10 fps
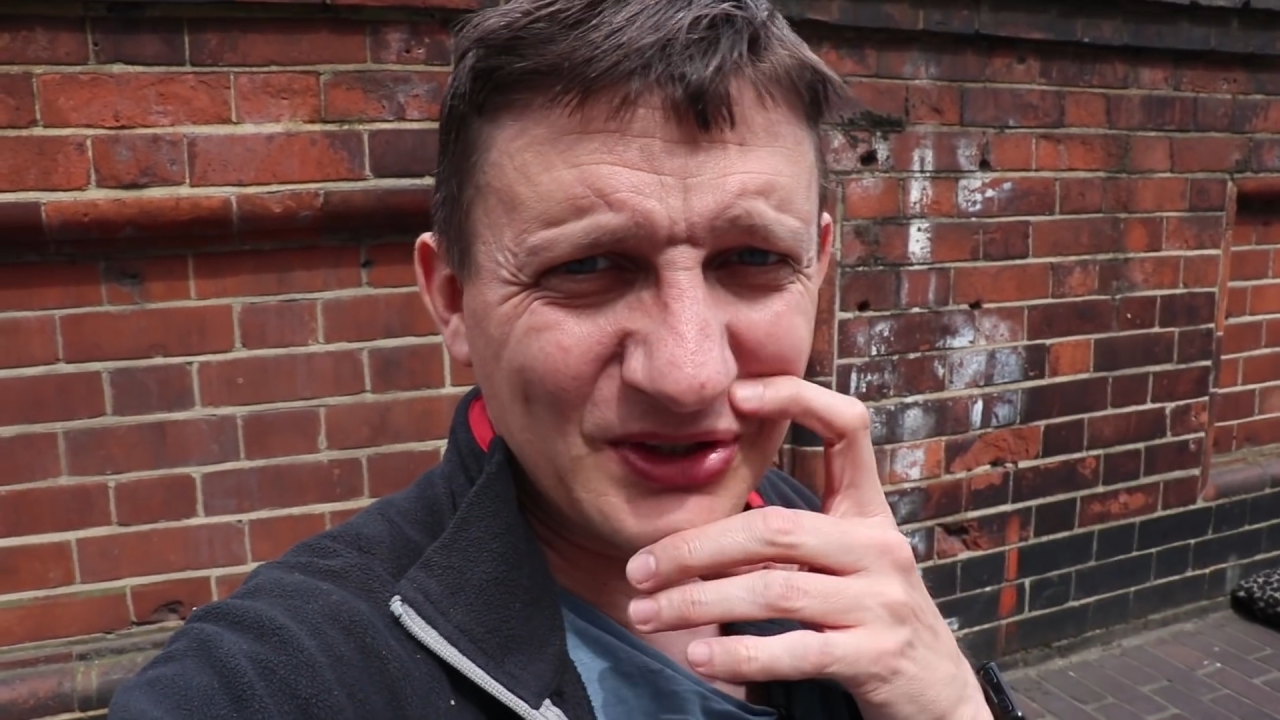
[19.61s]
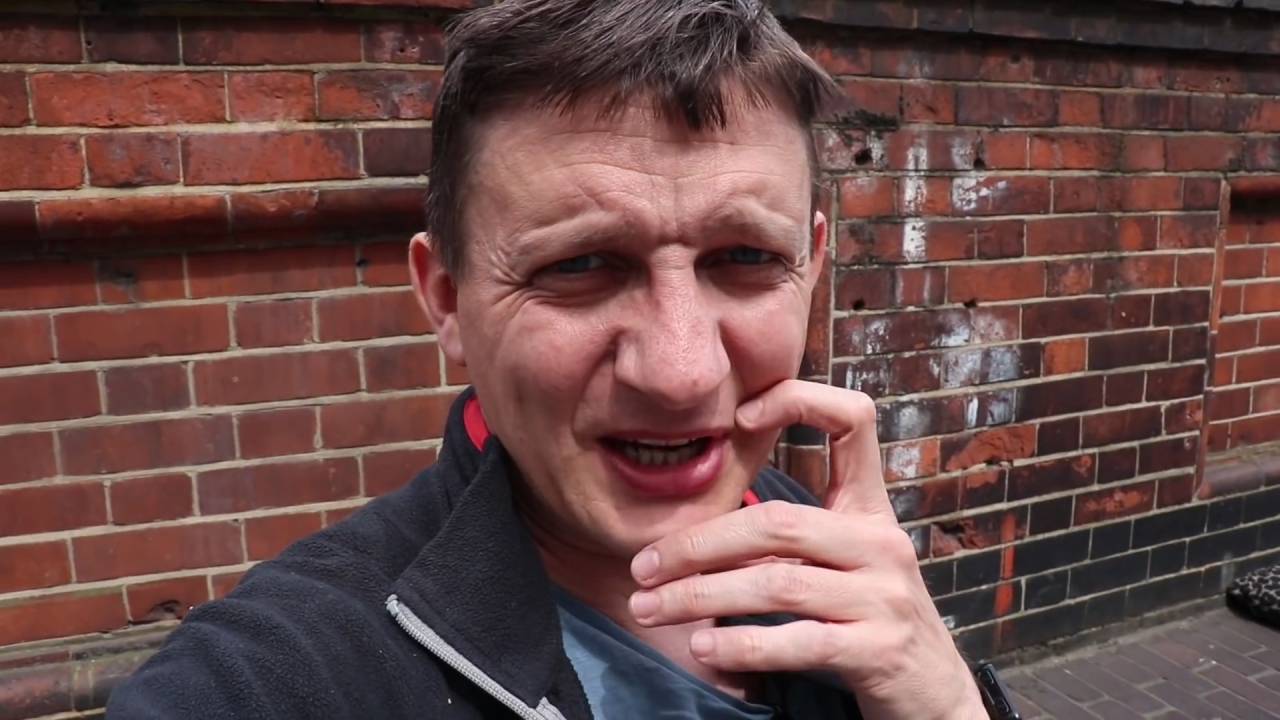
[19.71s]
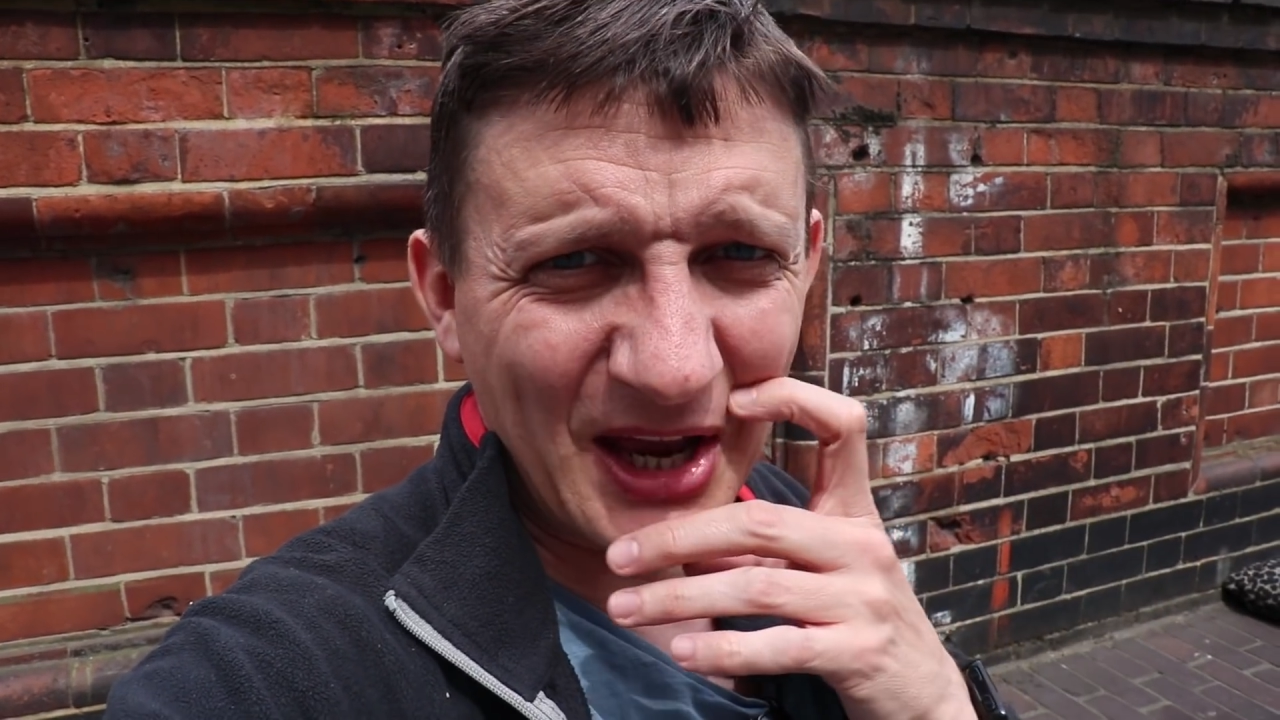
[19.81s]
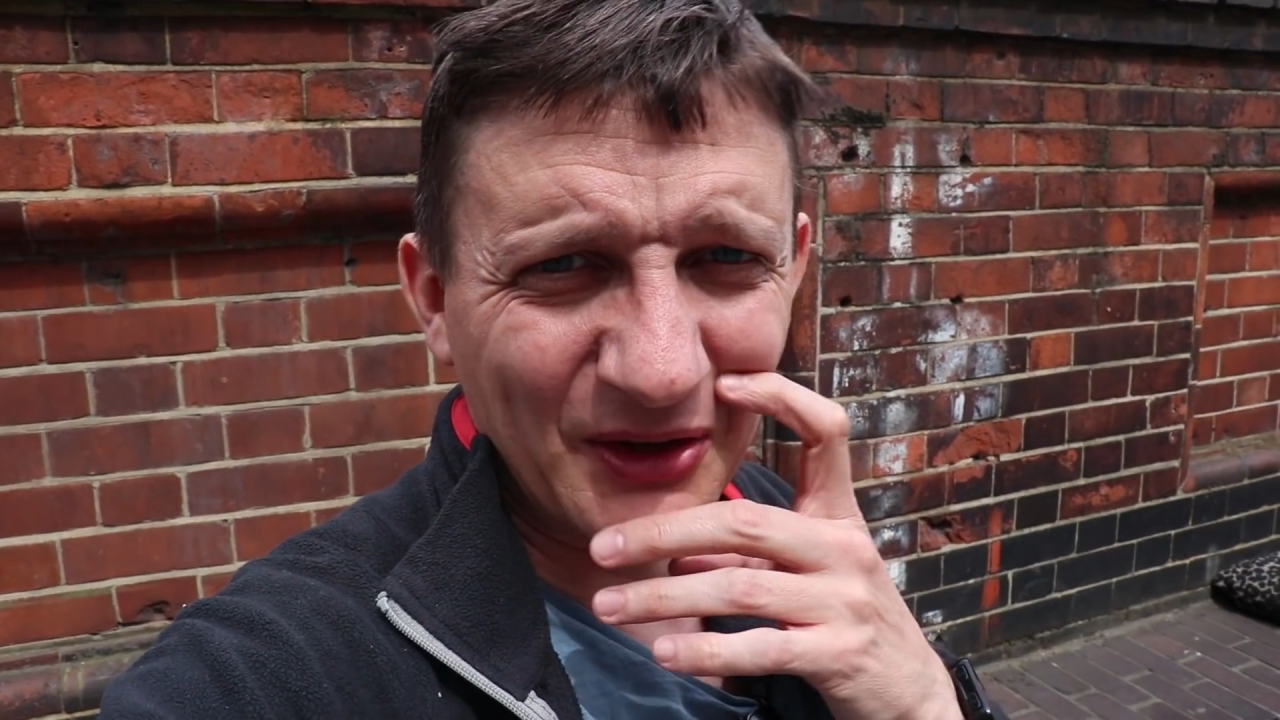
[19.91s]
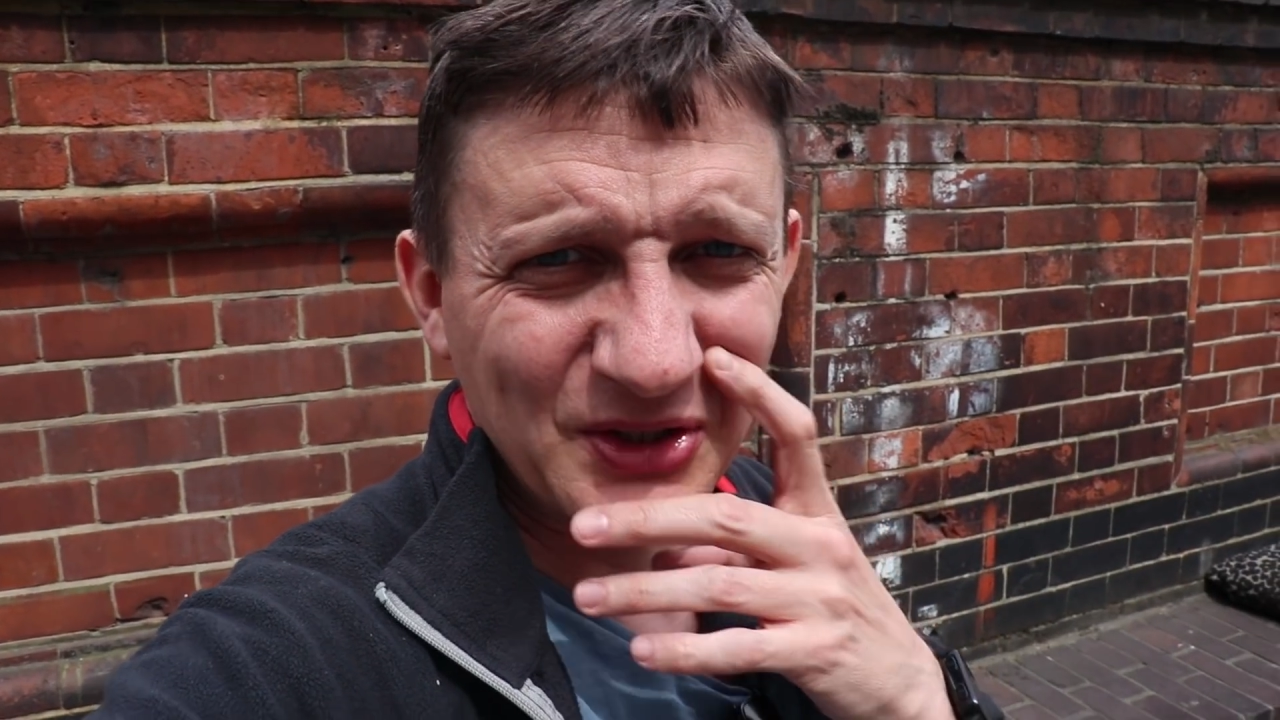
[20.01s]

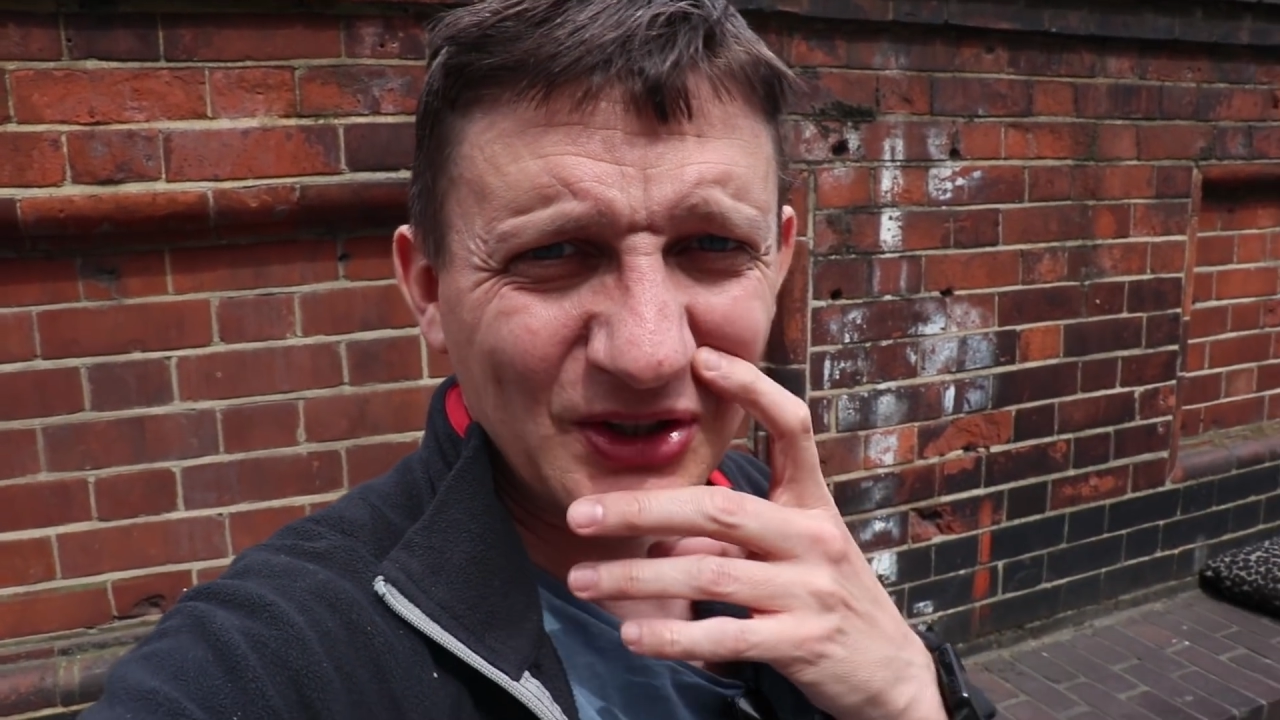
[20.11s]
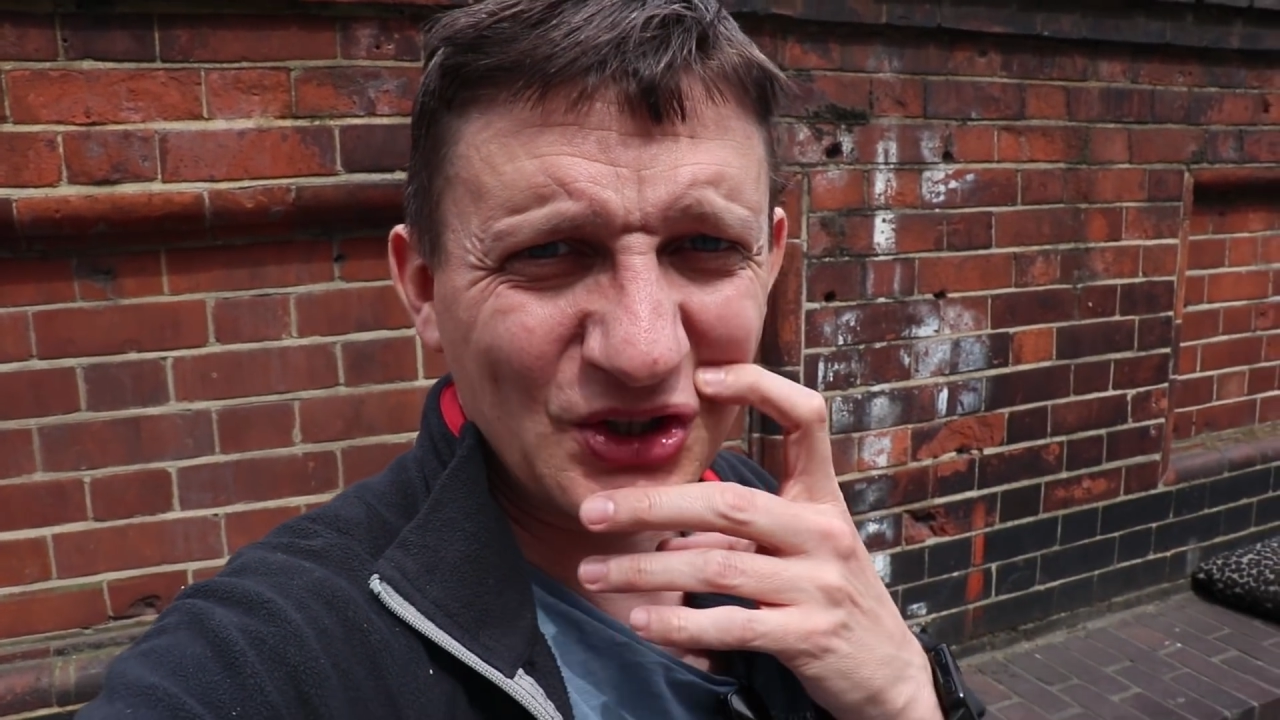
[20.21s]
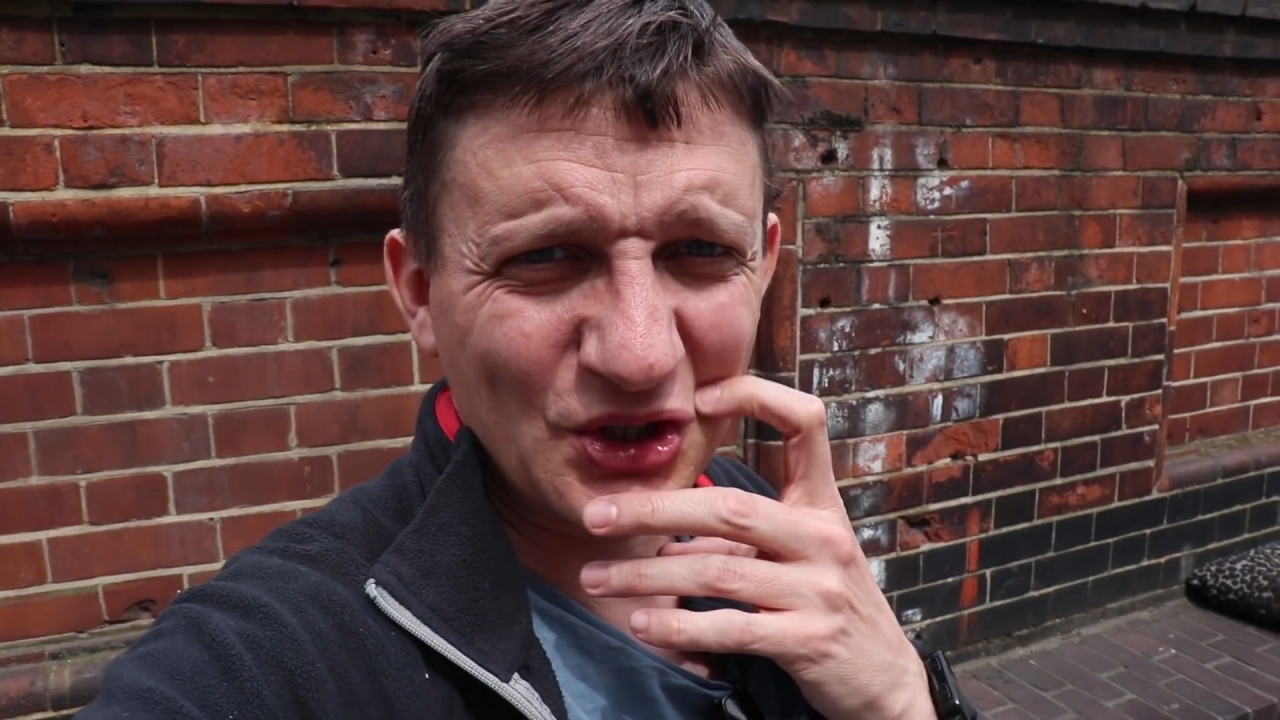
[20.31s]
down to the